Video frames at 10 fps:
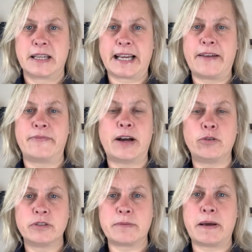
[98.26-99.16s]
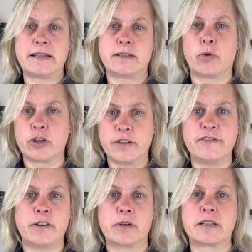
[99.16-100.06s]
Again, that all depends what you
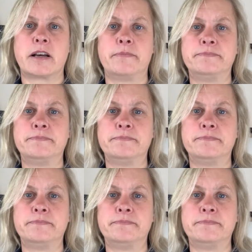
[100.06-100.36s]
focus on.